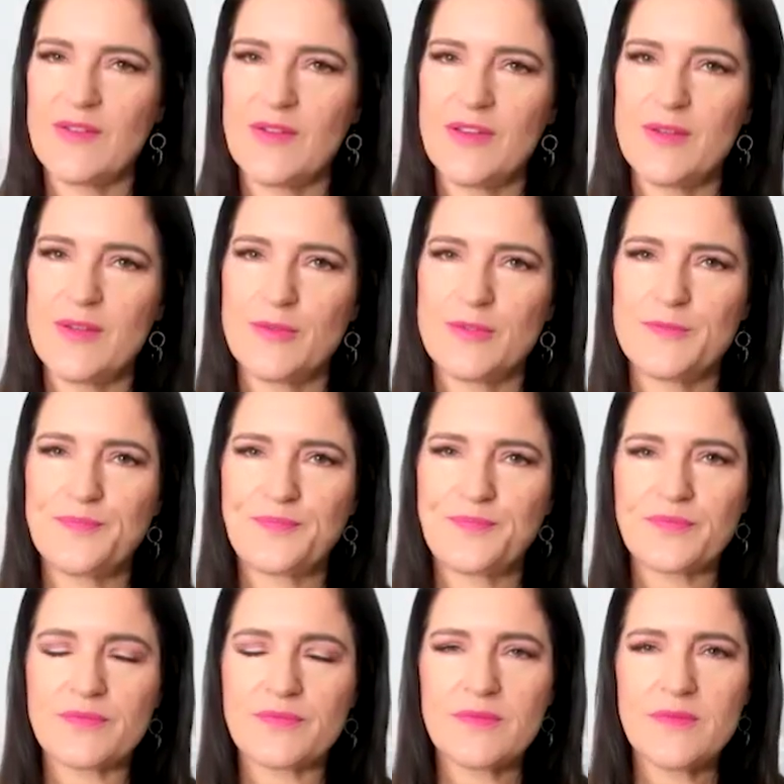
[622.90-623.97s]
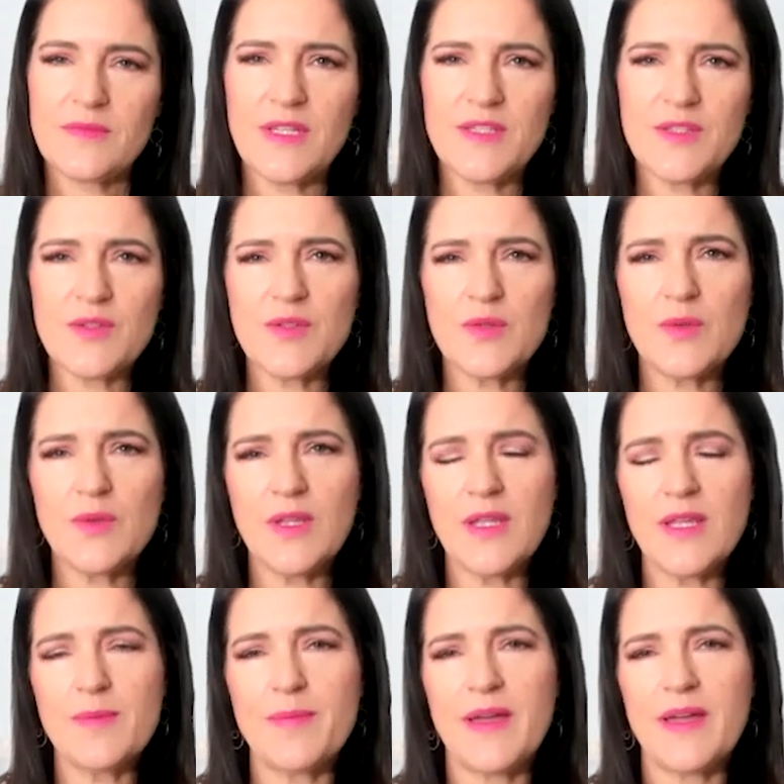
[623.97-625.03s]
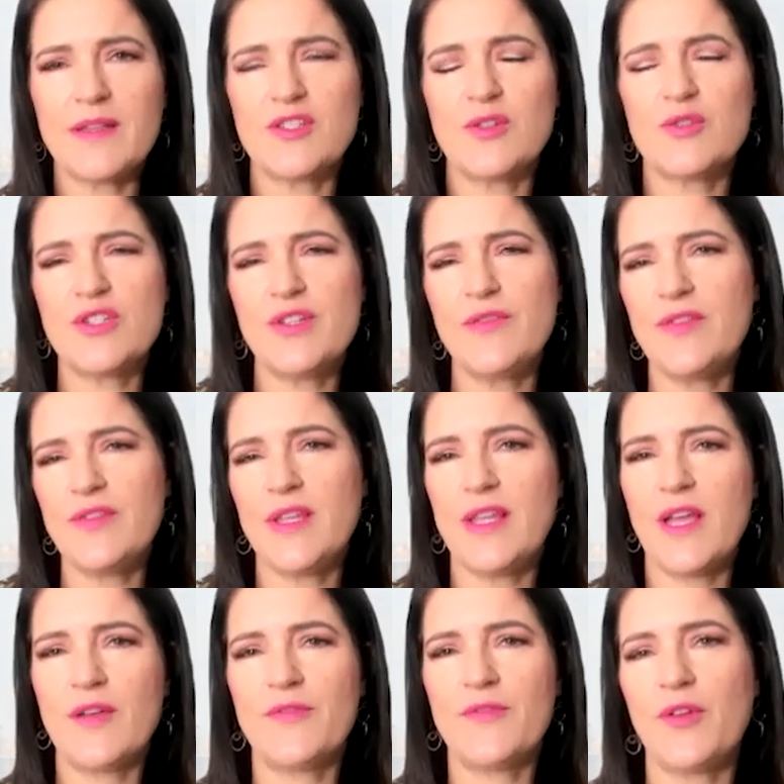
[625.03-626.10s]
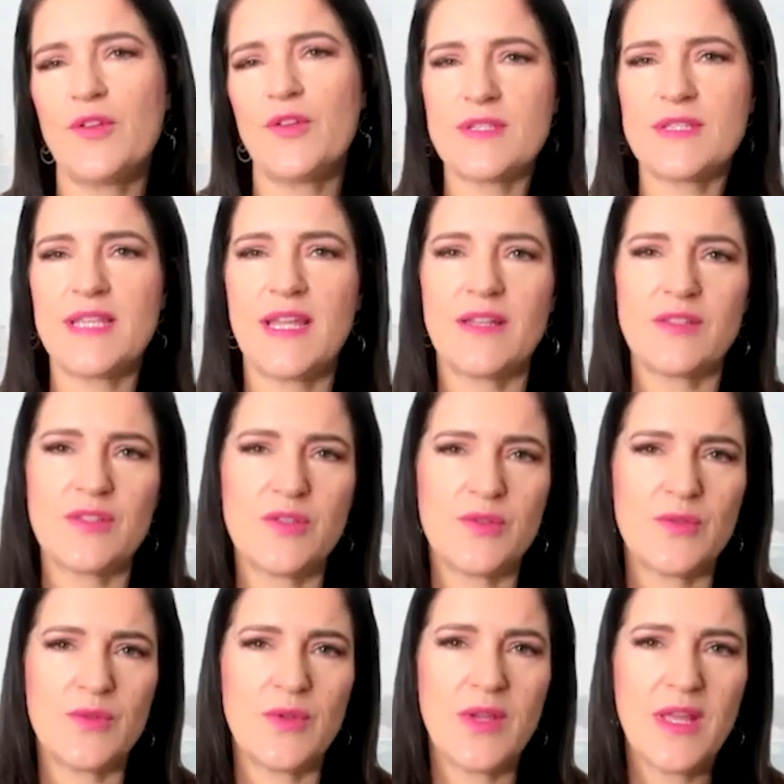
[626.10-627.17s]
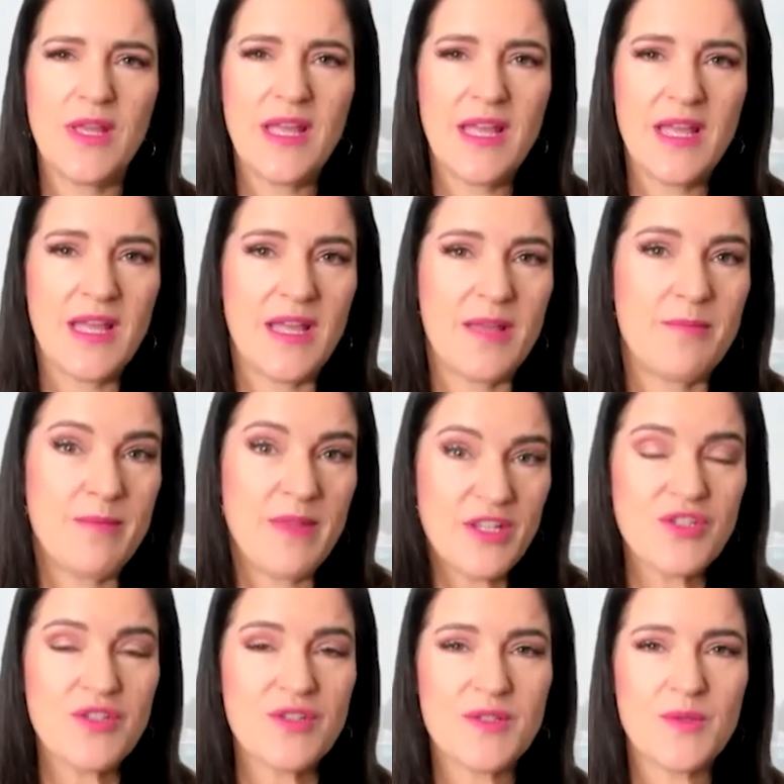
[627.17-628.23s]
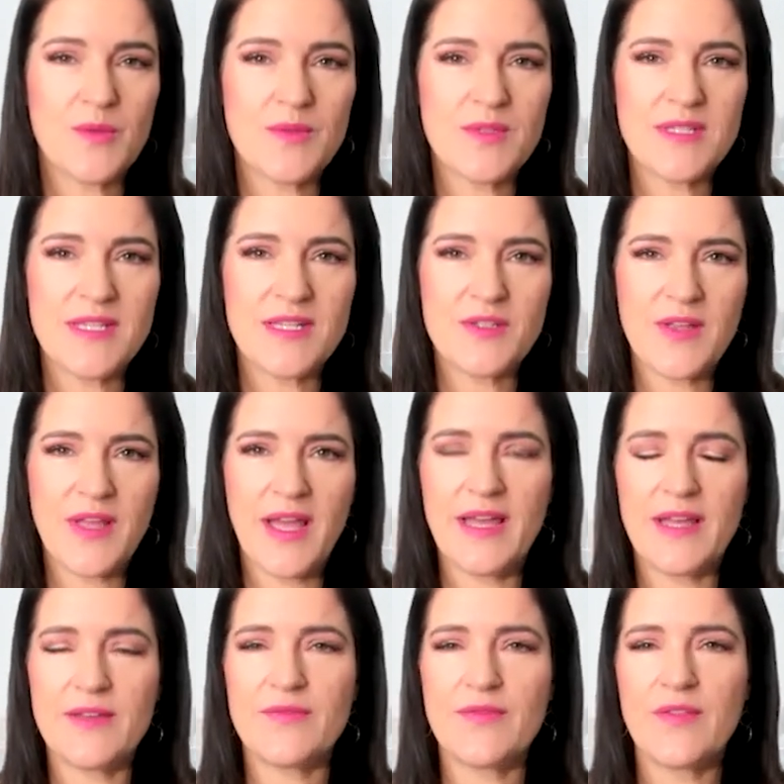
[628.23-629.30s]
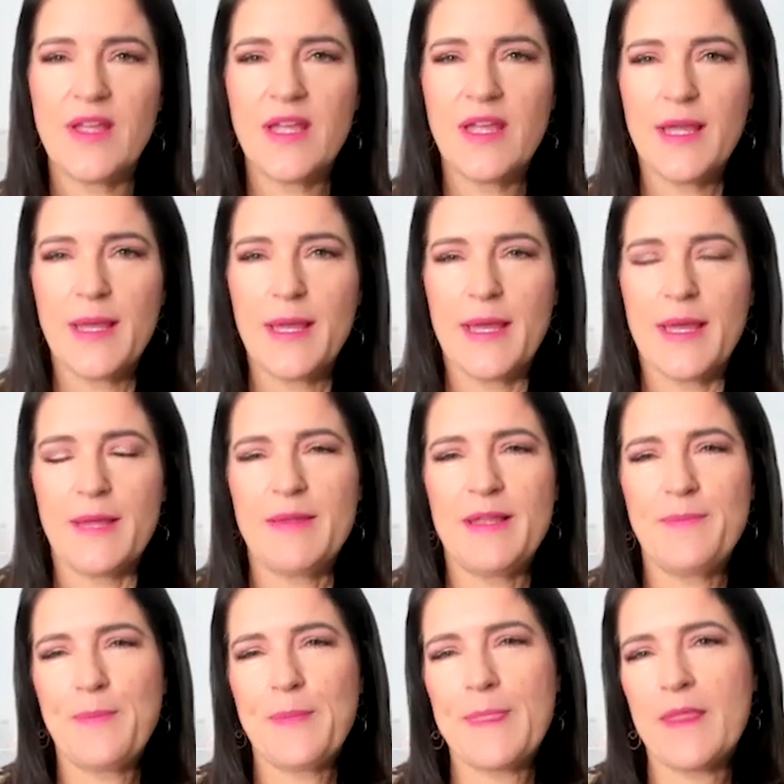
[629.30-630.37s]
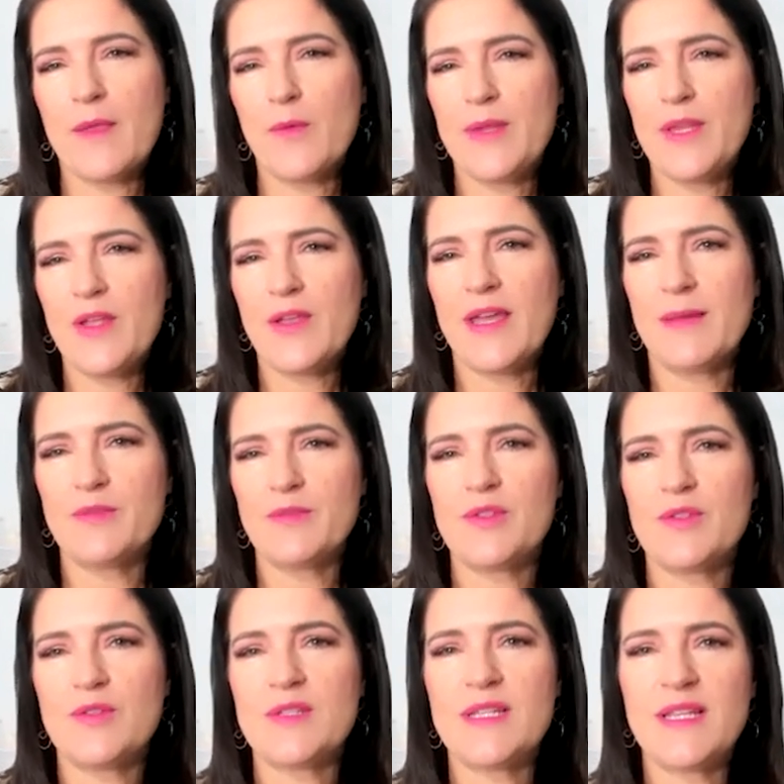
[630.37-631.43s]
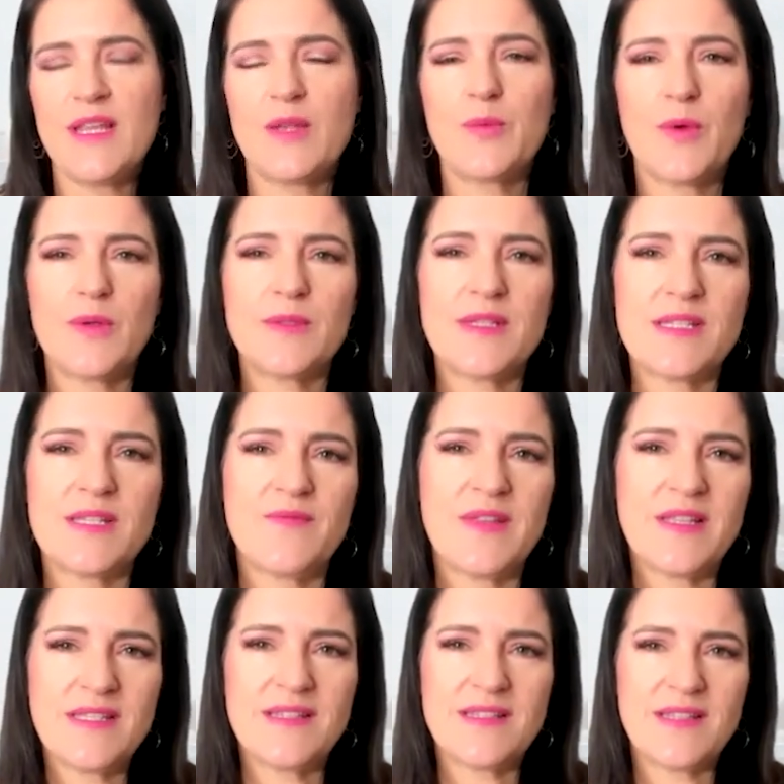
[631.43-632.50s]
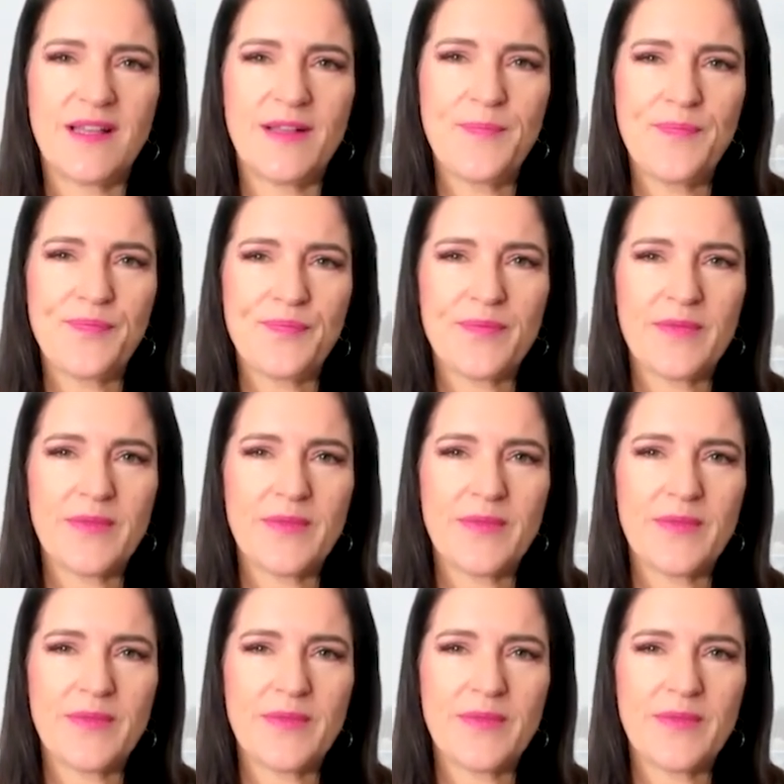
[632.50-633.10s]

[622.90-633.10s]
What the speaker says: incredible. So talking about or shifting our focus now to emission sources that you have. I mean, when you come to Scenic World as a visitor,